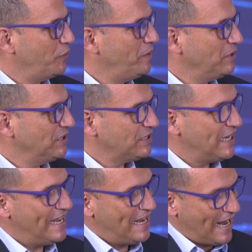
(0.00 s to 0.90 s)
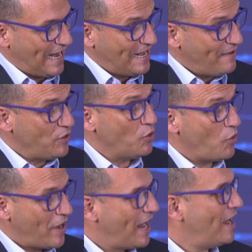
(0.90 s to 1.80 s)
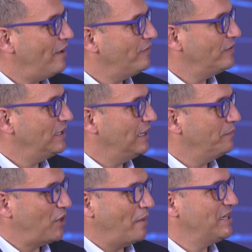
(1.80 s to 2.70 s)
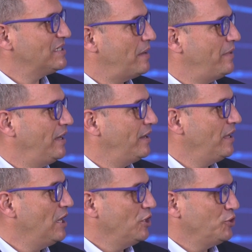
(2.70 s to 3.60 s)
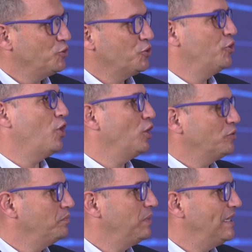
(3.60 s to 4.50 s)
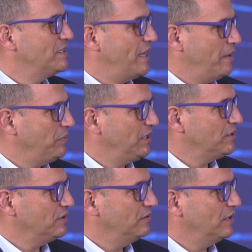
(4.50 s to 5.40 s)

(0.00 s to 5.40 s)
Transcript: implant, and if you don't have primal stability, you should not place the implant.